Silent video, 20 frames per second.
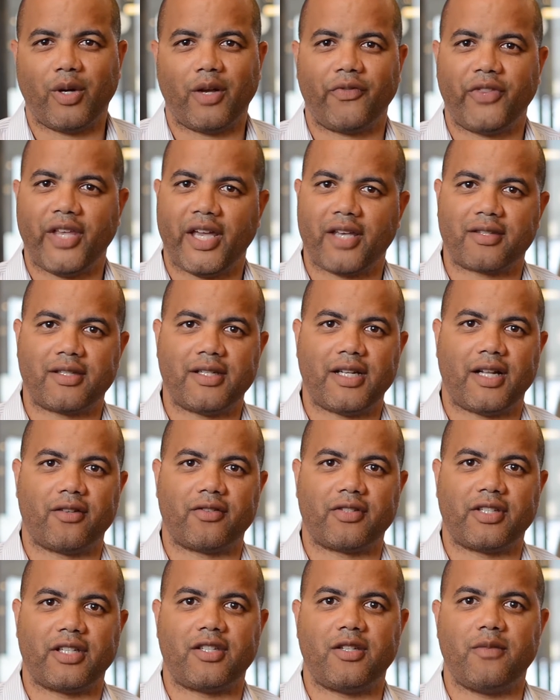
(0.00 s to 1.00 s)

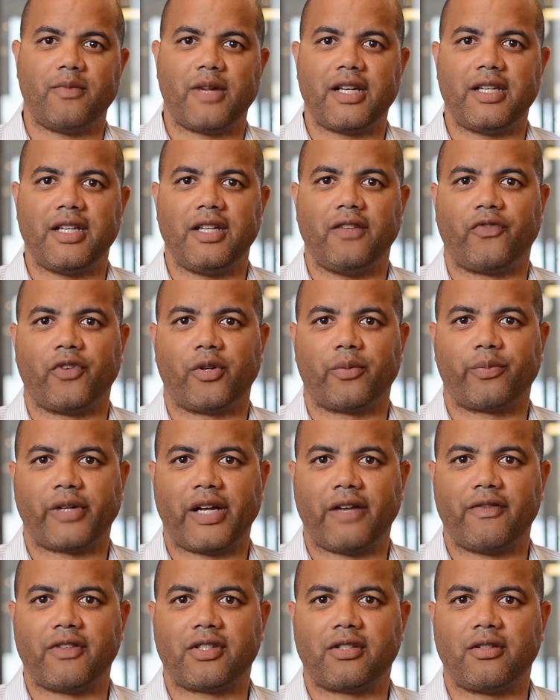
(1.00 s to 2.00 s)
$12,000 that you might need for a
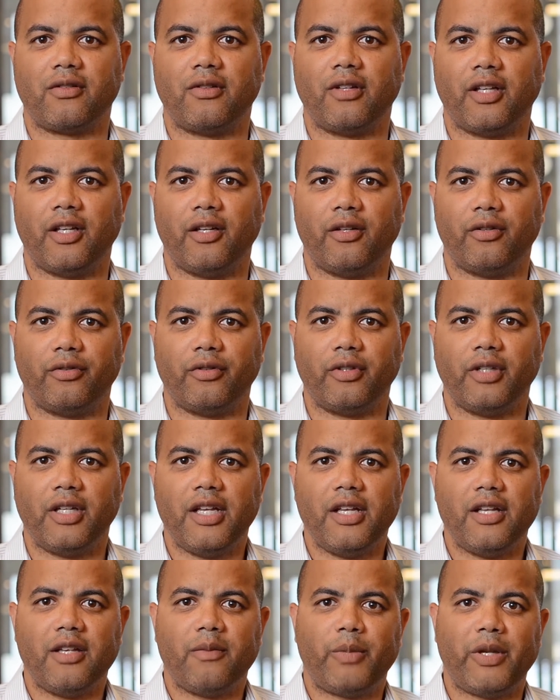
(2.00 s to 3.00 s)
private student
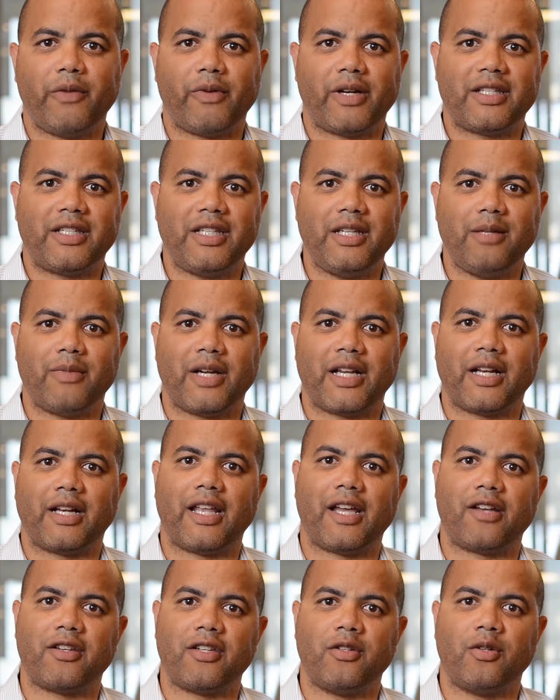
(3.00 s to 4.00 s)
loan. PYT might
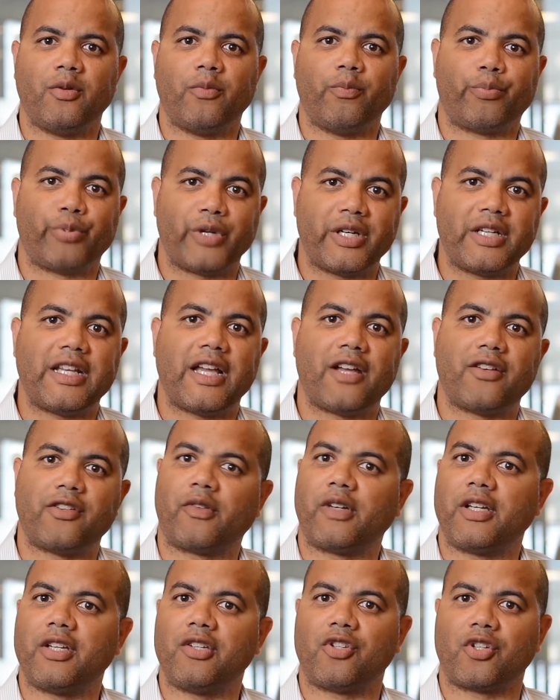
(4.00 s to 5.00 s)
allow you to bring down
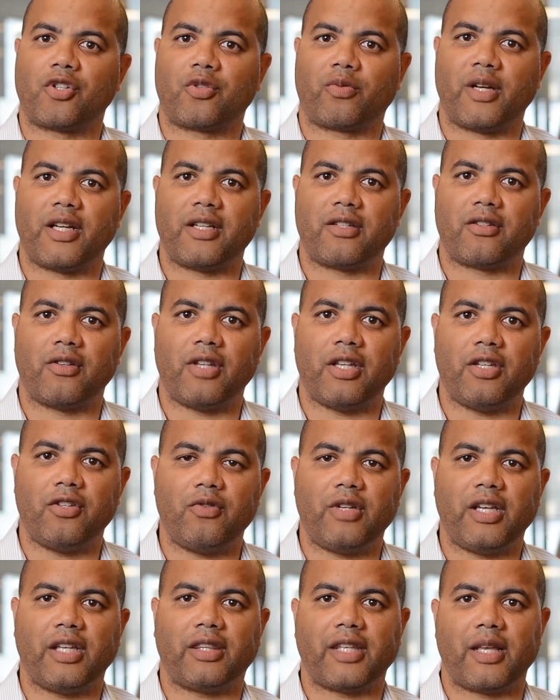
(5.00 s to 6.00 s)
your interest rate so
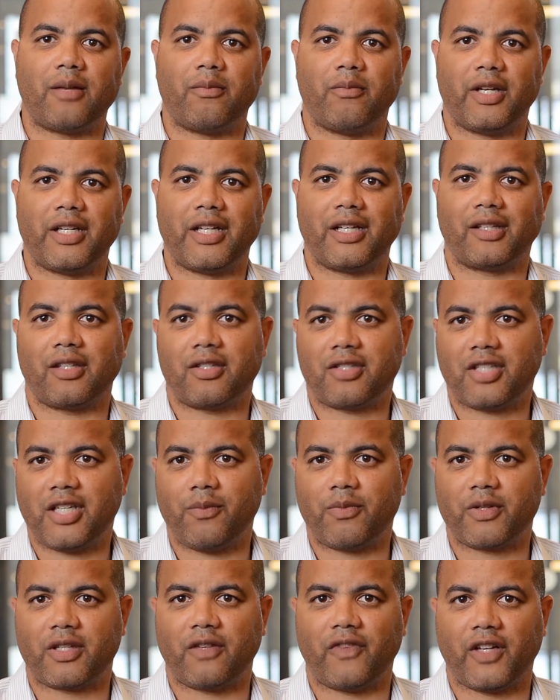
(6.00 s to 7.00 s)
that you get that money at the
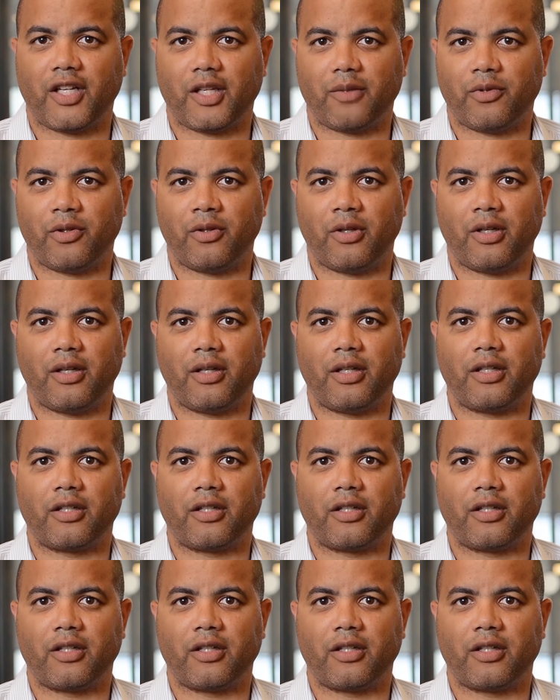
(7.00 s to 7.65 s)
cheapest available